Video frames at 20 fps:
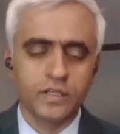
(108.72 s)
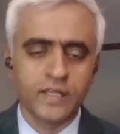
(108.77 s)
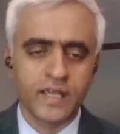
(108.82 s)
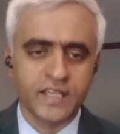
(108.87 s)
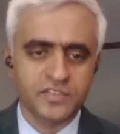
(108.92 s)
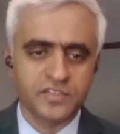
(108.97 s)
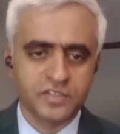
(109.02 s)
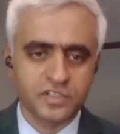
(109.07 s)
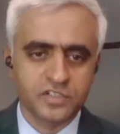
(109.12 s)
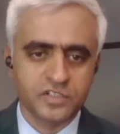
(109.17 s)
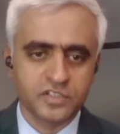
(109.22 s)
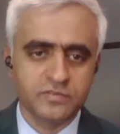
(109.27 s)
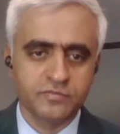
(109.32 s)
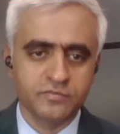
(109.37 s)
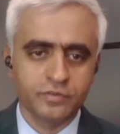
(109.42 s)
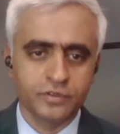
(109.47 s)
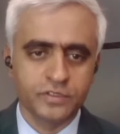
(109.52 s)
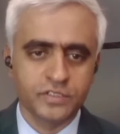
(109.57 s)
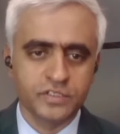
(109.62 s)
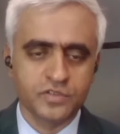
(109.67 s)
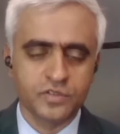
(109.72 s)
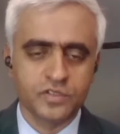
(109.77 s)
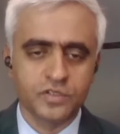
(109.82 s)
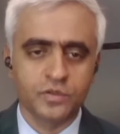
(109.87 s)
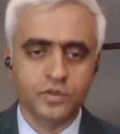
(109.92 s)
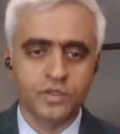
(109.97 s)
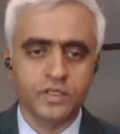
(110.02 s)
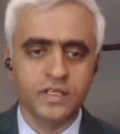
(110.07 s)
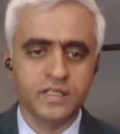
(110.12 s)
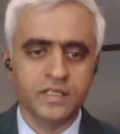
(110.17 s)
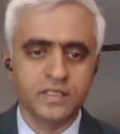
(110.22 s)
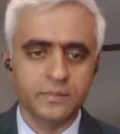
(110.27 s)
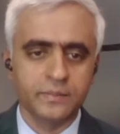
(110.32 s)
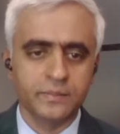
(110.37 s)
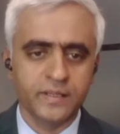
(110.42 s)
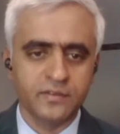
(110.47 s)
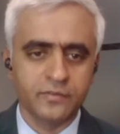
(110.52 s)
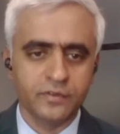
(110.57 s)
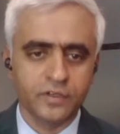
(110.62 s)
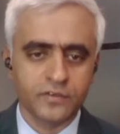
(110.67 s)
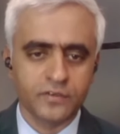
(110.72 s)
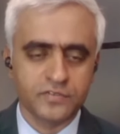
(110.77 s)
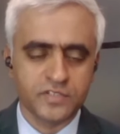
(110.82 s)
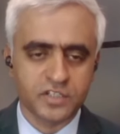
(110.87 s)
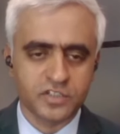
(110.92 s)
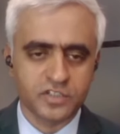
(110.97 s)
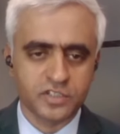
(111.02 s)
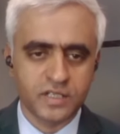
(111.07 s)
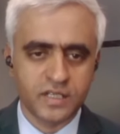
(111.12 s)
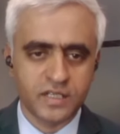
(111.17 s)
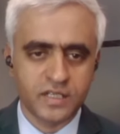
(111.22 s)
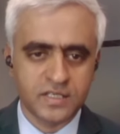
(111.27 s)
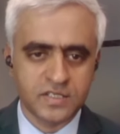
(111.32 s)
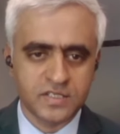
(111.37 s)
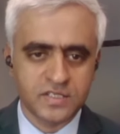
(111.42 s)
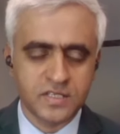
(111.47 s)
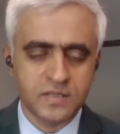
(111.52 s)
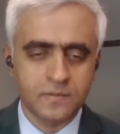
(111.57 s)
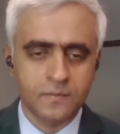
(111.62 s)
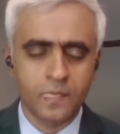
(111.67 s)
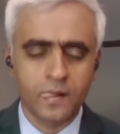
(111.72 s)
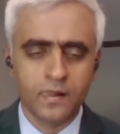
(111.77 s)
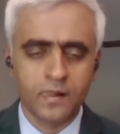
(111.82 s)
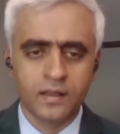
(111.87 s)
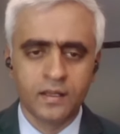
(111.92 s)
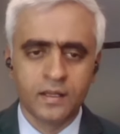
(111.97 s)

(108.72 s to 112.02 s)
tax regime for this so that you can get the benefit of Section 80C.